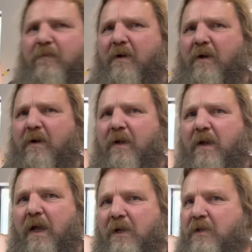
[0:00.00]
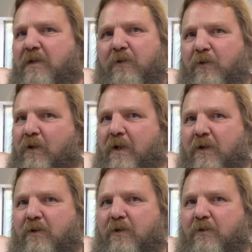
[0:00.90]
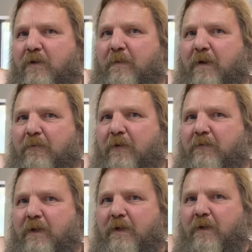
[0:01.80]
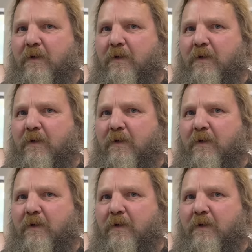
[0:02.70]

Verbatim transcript: odd. She doesn't look it. She looks about fifty.